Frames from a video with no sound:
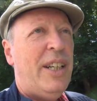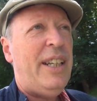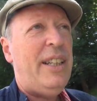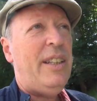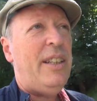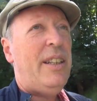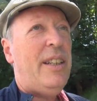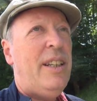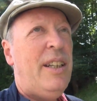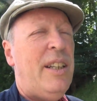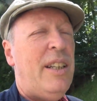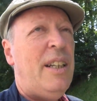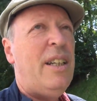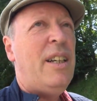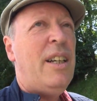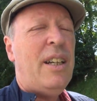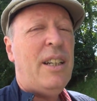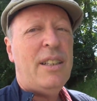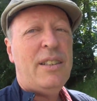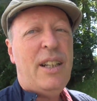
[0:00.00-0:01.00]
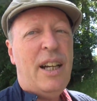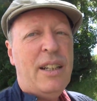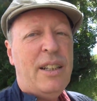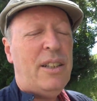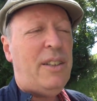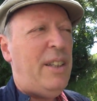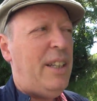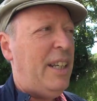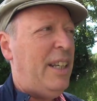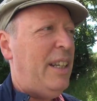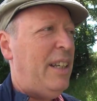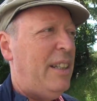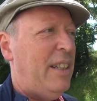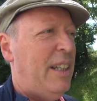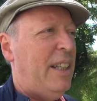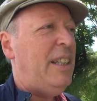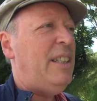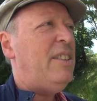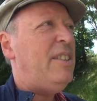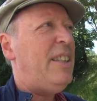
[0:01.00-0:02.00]
and luckily
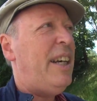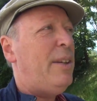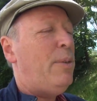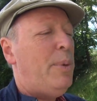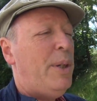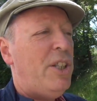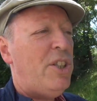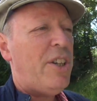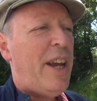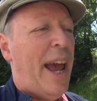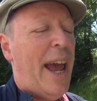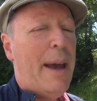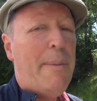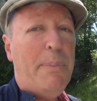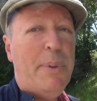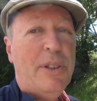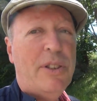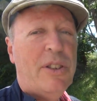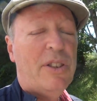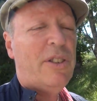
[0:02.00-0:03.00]
he said which campus,